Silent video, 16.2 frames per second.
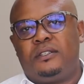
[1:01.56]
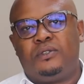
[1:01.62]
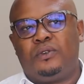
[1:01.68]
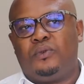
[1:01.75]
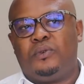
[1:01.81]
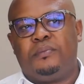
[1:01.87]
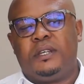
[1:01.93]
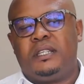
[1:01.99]

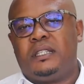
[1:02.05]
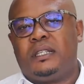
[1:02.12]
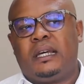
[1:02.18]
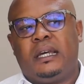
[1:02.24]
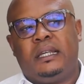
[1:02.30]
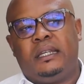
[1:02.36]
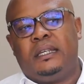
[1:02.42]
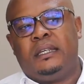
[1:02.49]
So we
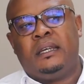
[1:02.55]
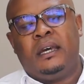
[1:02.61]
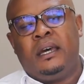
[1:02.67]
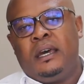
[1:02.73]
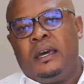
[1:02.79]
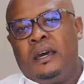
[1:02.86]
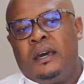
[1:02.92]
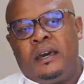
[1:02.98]
basically
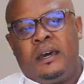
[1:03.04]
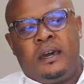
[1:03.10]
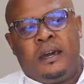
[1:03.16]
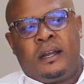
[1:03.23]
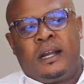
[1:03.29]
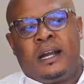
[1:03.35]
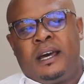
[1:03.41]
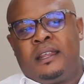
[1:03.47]

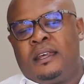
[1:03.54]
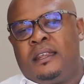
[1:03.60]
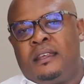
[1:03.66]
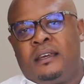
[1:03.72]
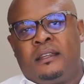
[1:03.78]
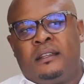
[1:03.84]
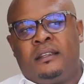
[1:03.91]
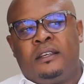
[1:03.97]

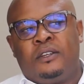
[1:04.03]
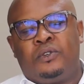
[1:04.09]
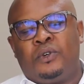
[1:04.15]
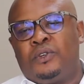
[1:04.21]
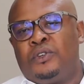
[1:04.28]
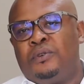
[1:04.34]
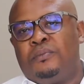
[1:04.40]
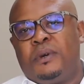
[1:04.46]
gather the
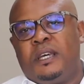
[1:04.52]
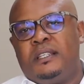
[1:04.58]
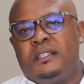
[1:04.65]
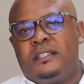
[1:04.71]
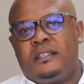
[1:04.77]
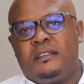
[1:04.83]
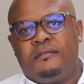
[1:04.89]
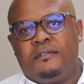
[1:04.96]

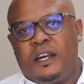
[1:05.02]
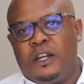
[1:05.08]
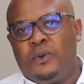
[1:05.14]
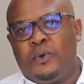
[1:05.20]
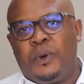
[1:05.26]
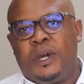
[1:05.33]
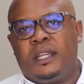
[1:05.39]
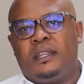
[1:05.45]
documents,
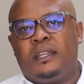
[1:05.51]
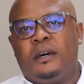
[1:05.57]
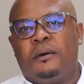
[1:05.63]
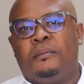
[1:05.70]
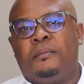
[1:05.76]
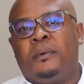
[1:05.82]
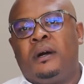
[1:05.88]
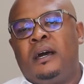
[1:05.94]
evaluate
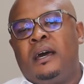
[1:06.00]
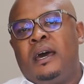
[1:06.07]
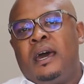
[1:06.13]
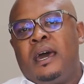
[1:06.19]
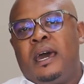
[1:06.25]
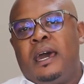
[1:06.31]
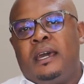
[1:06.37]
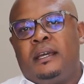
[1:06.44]
them,
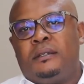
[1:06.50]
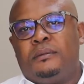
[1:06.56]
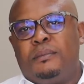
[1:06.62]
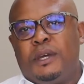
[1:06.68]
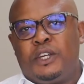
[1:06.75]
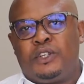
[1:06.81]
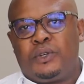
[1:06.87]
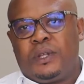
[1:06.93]
and
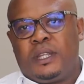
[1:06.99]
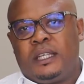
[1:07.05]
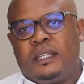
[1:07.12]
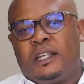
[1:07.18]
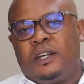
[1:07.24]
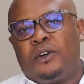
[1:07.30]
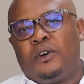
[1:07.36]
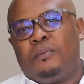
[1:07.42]
make sure
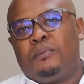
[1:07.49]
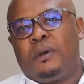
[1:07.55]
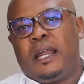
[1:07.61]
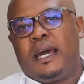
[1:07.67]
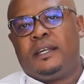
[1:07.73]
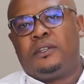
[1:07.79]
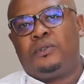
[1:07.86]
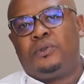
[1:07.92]
that they
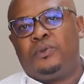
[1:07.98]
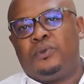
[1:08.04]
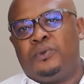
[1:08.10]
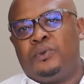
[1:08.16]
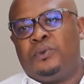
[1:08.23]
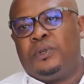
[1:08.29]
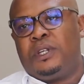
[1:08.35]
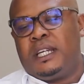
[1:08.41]
comply to
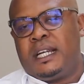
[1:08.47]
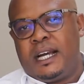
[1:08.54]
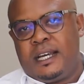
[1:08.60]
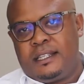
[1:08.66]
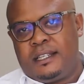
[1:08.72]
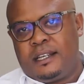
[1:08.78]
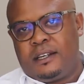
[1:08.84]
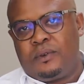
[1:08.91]

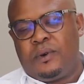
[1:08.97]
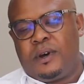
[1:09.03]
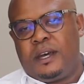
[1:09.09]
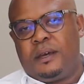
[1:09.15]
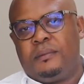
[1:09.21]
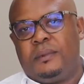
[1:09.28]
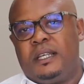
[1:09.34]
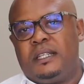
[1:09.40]
ICASA
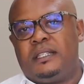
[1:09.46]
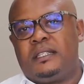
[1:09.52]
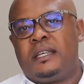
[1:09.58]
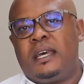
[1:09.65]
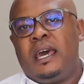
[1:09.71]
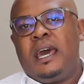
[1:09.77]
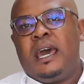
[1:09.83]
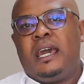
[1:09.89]
requirements,
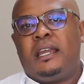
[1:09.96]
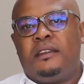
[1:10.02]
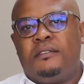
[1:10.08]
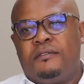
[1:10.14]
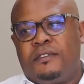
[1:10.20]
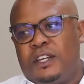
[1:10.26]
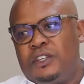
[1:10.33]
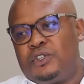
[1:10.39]
and
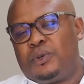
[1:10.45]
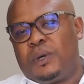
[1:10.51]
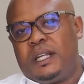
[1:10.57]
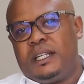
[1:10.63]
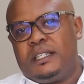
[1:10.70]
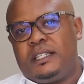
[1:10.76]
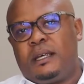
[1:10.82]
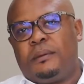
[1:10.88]

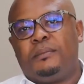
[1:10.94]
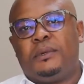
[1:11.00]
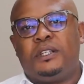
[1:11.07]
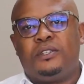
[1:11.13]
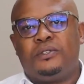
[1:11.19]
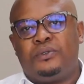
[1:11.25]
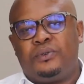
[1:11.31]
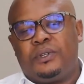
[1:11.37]
eventually
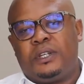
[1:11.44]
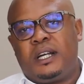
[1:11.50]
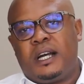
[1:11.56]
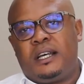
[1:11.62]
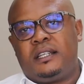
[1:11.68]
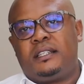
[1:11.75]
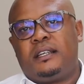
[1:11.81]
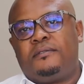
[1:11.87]
submit it to
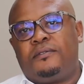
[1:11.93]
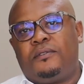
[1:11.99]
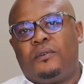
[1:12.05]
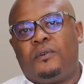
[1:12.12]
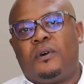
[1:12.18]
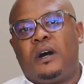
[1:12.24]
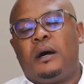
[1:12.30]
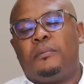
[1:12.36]
ICASA
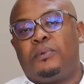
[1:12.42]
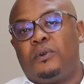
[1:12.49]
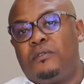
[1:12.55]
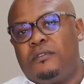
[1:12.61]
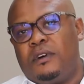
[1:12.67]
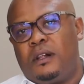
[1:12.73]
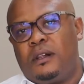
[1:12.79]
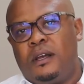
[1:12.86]
for
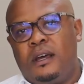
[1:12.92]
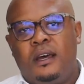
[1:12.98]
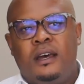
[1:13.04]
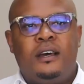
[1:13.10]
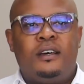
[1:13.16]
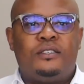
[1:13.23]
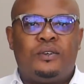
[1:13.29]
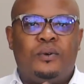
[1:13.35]
approval.
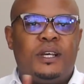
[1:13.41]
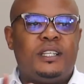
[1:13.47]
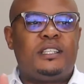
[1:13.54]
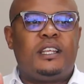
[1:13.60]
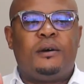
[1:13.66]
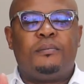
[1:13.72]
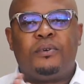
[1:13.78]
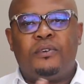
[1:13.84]
So once
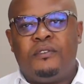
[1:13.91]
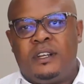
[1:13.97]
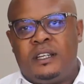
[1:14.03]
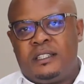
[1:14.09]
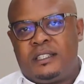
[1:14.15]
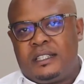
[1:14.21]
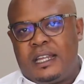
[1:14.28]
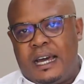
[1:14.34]
the
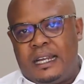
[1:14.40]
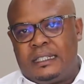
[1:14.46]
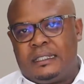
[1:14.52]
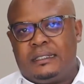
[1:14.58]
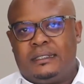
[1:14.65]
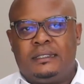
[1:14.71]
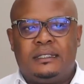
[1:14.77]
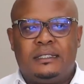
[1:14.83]
approval is
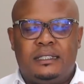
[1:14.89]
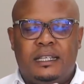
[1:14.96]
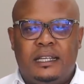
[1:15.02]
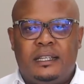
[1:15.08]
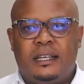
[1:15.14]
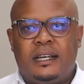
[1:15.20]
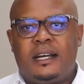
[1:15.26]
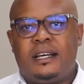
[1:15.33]
done,
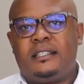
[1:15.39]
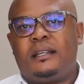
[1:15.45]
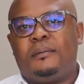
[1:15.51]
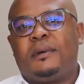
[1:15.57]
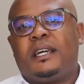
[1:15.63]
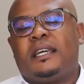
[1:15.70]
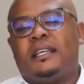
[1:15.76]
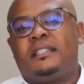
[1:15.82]
then the
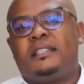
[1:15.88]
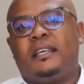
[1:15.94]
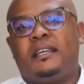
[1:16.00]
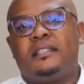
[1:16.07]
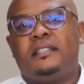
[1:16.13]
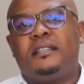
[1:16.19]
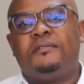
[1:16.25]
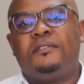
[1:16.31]
customer gets
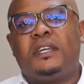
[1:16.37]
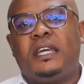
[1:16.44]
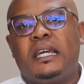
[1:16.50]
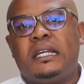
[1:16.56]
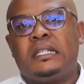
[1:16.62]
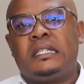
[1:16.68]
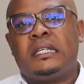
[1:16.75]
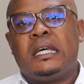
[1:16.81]
their
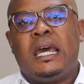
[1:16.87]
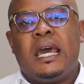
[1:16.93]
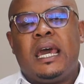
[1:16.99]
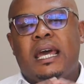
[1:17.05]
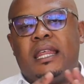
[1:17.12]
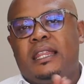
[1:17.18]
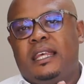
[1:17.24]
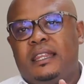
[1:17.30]
certificate,
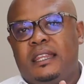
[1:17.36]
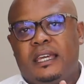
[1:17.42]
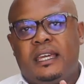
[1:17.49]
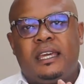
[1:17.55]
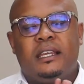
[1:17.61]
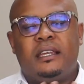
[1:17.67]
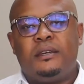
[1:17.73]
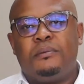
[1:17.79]
and then they
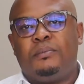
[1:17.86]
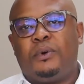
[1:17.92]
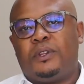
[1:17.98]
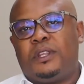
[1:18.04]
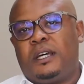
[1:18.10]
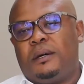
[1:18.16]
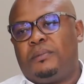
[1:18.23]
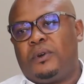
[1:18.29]
can
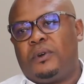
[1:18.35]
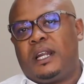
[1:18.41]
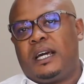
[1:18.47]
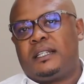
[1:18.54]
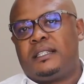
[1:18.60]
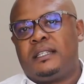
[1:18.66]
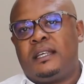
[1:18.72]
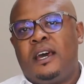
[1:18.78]
import their
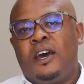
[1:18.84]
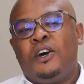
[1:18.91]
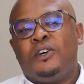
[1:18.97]
products.